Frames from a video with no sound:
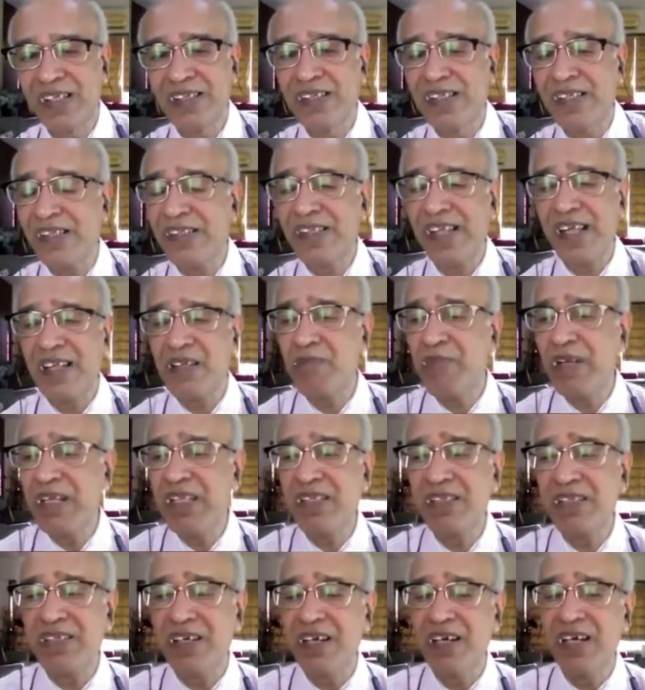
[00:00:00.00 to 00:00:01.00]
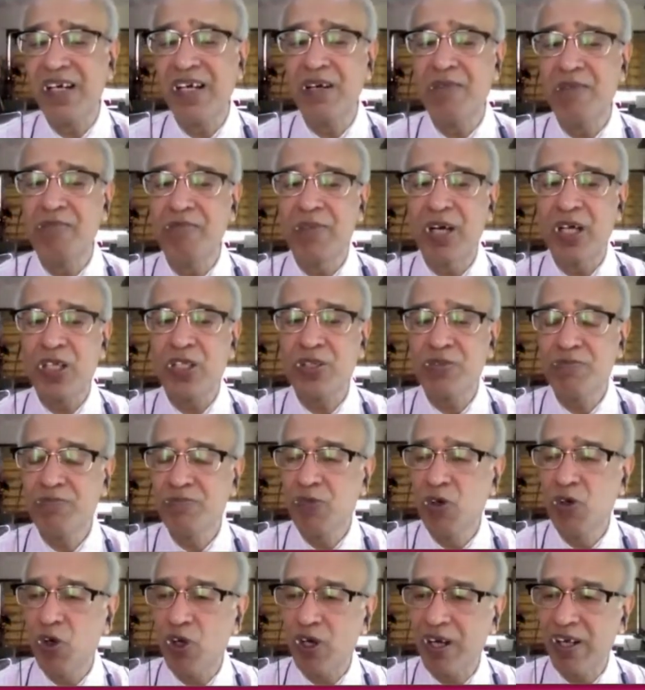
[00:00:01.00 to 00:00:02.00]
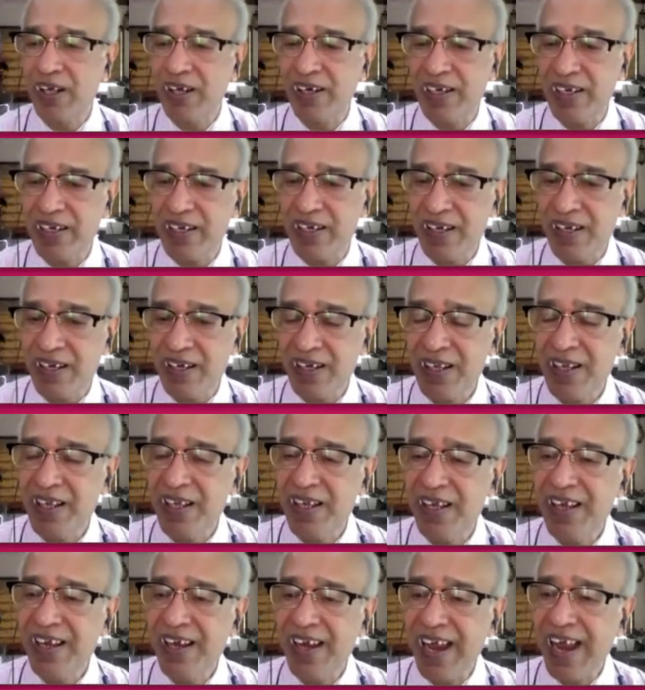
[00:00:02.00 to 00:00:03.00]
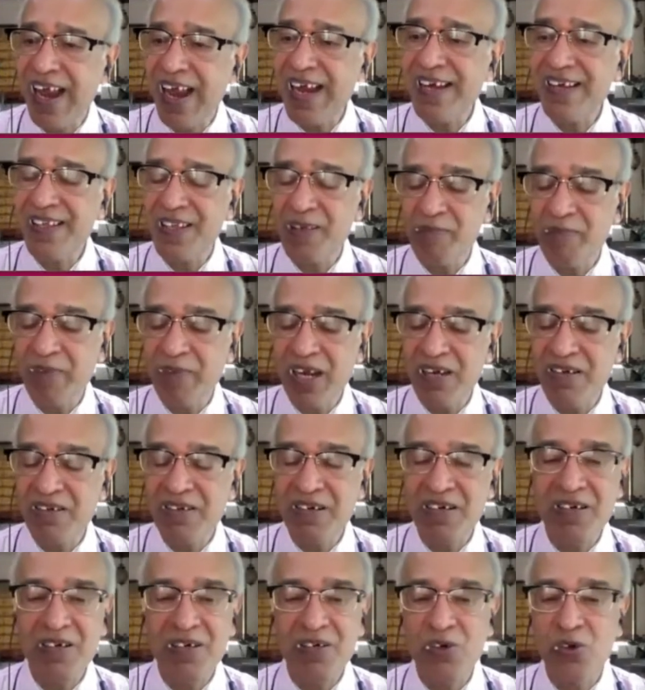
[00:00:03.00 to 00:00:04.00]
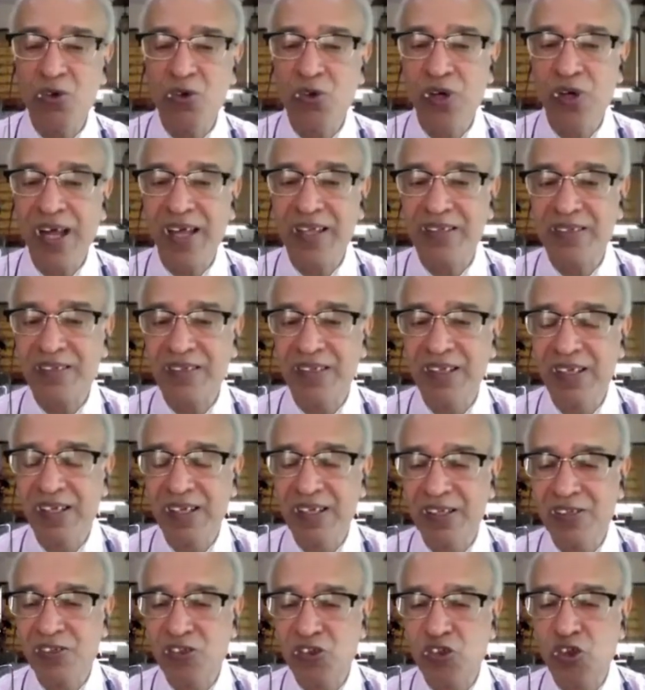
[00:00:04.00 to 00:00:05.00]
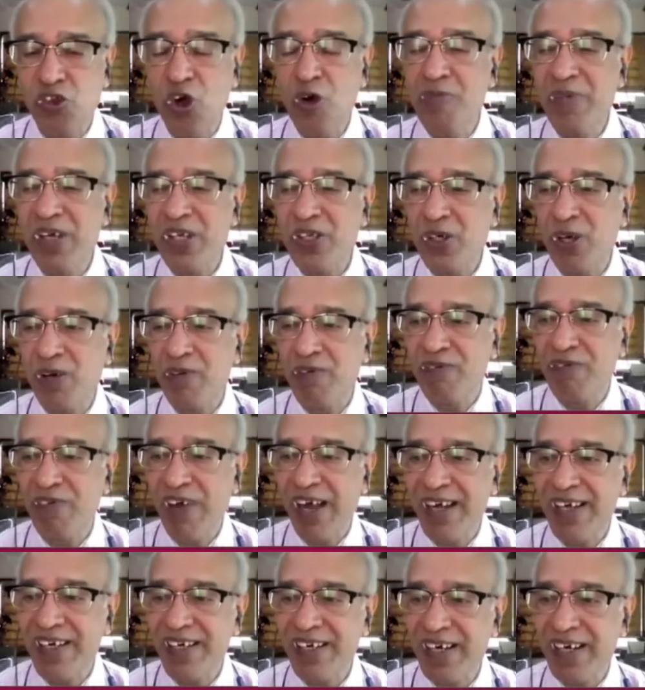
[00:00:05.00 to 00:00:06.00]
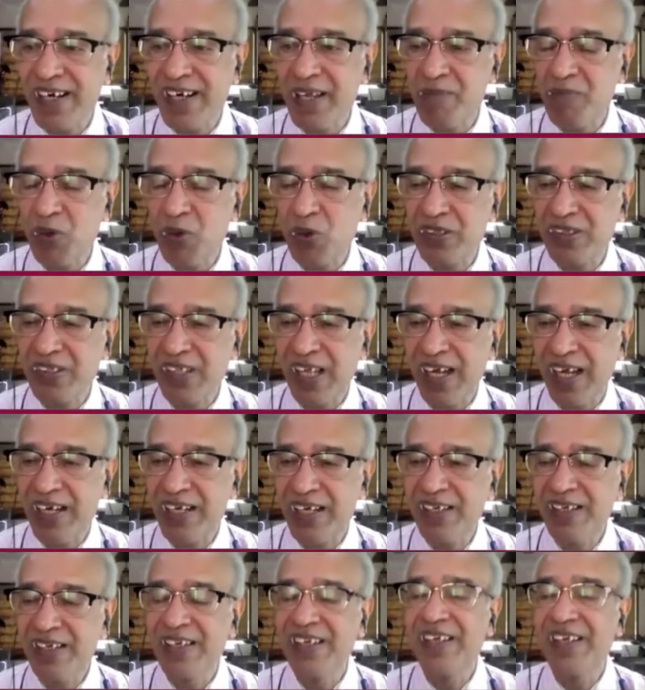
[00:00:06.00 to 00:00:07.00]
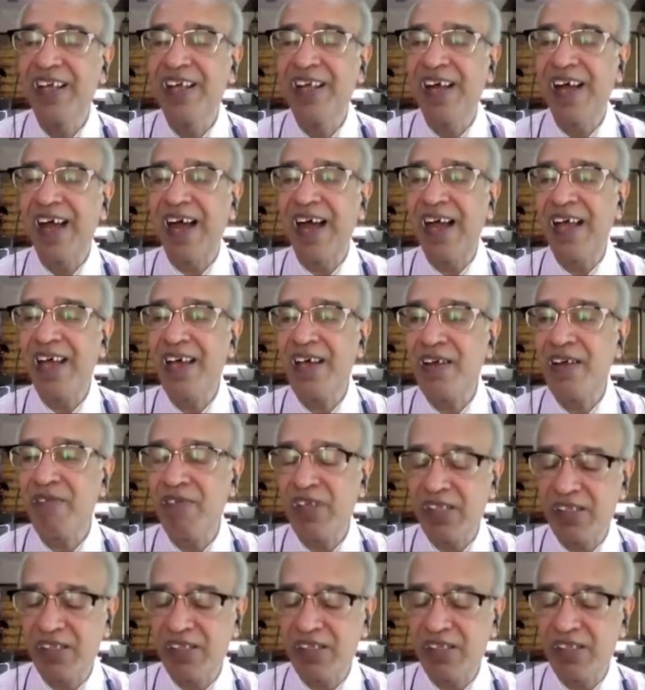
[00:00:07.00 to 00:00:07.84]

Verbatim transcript: This has been studied much more earlier, and the patient who has so much of white adipocyte, higher